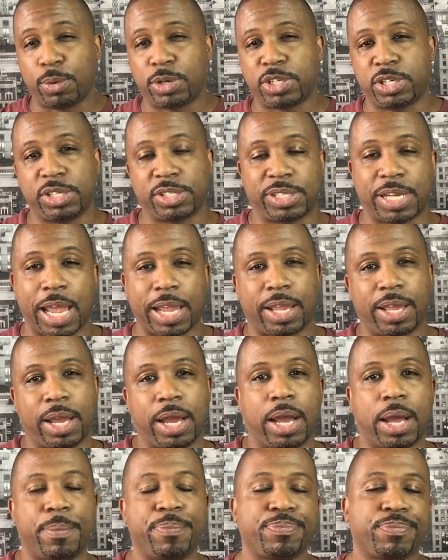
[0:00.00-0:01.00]
which is like
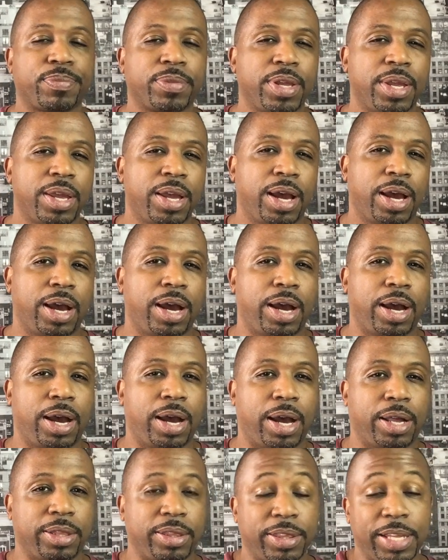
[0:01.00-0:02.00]

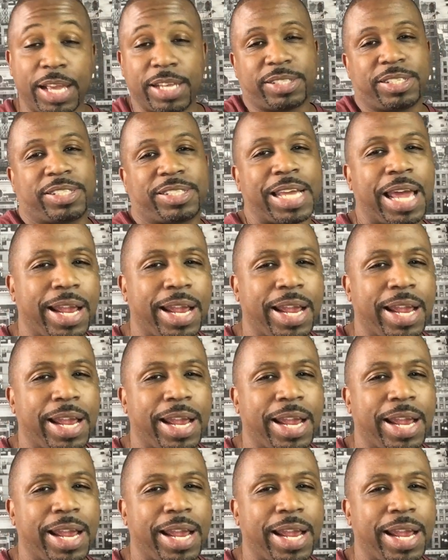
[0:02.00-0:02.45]
a list.